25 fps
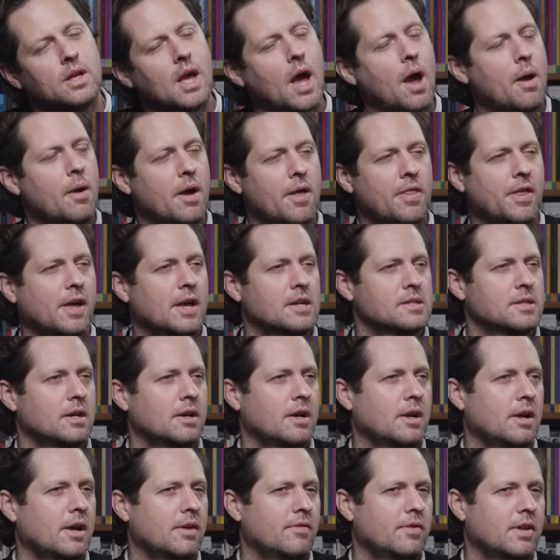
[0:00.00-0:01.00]
Yeah, I think I'd,
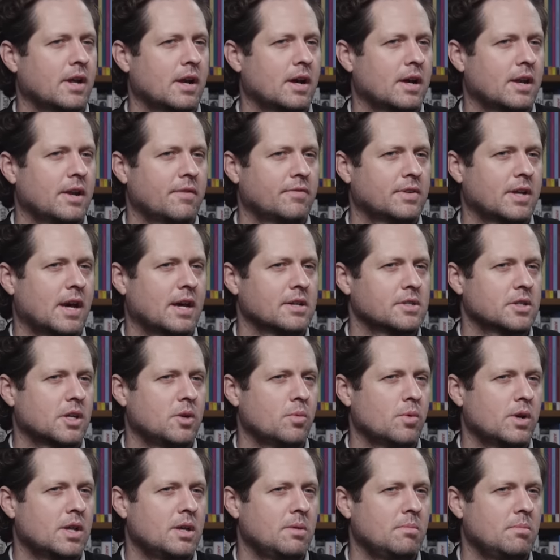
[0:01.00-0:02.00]
I'd, I'd, I'd have to ask you
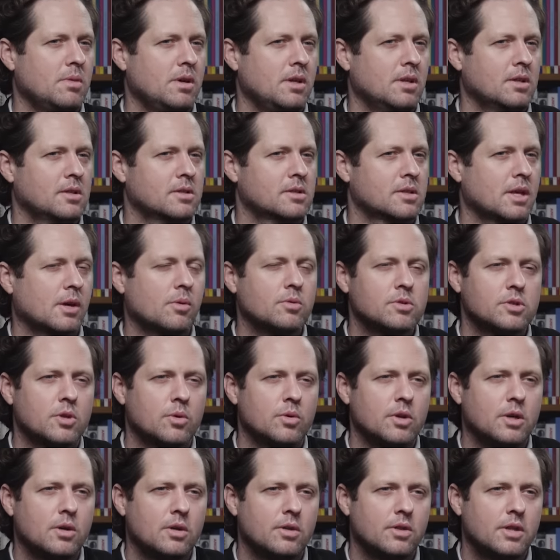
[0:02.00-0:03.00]
what he means. Like, so
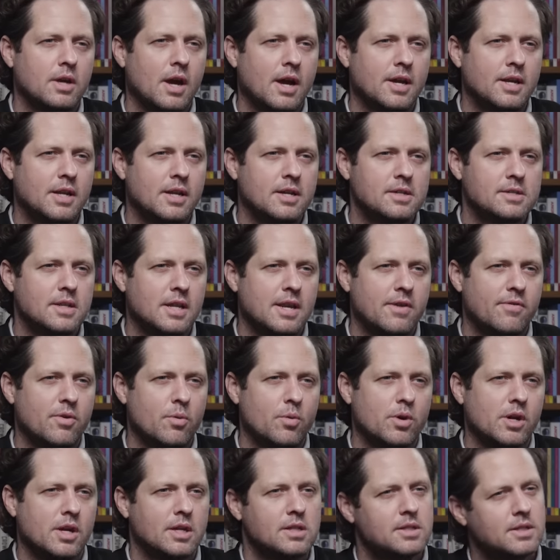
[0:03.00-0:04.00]
he, the idea is that if it
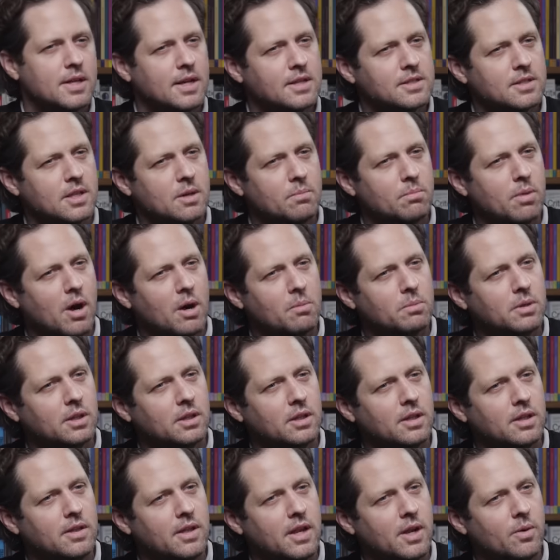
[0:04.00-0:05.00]
were contested
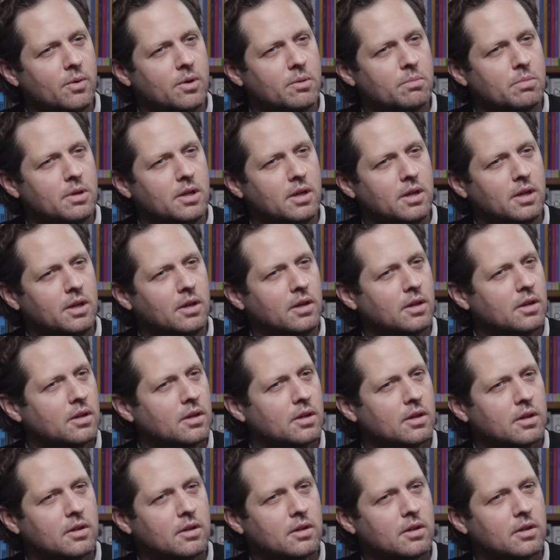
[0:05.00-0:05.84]
publicly, then it would be...